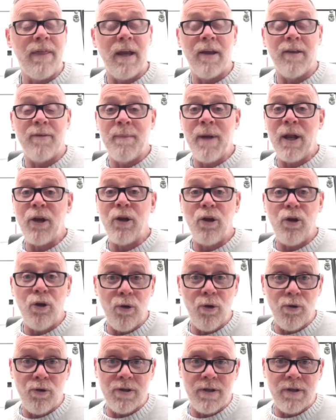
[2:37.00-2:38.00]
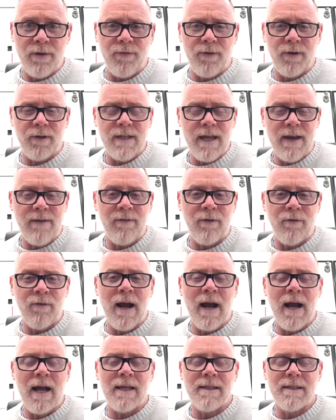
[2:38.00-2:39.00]
think it's made a huge difference having
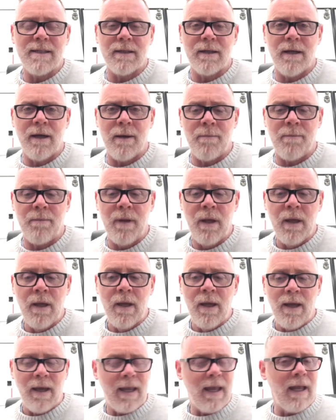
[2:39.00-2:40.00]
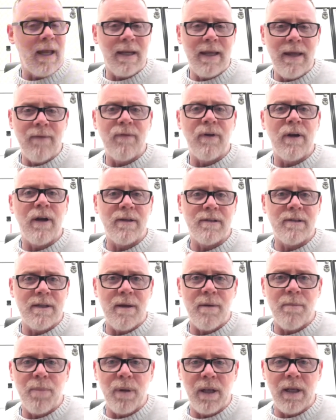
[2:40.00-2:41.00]
Rise. Again, giving us
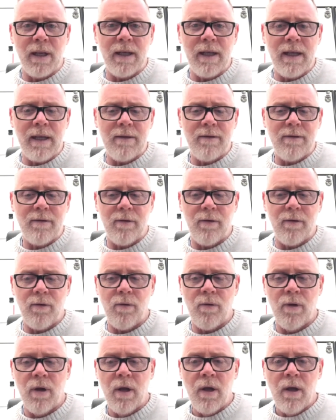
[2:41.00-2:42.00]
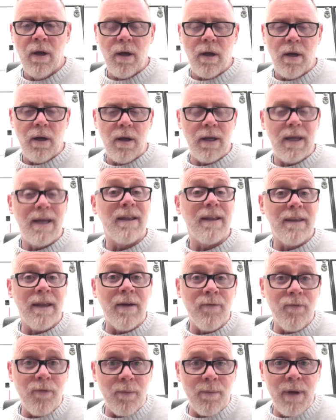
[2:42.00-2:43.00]
the ability to get
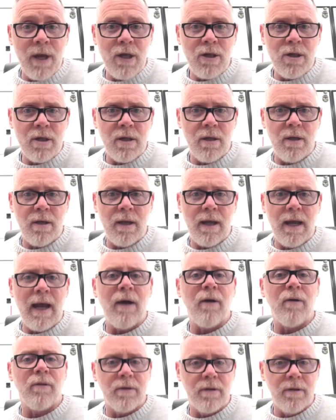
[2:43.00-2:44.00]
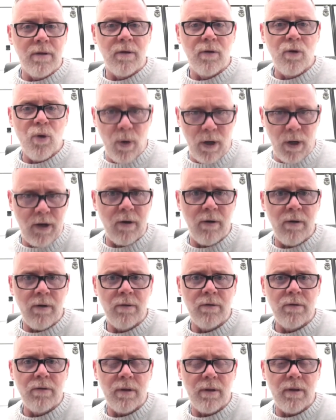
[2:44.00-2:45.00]
the information out
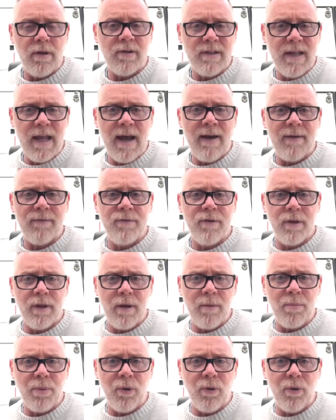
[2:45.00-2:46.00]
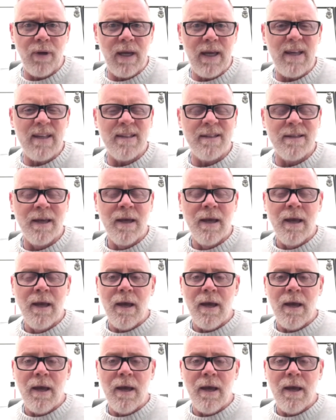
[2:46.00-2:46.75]
quicker to the staff, to the employees.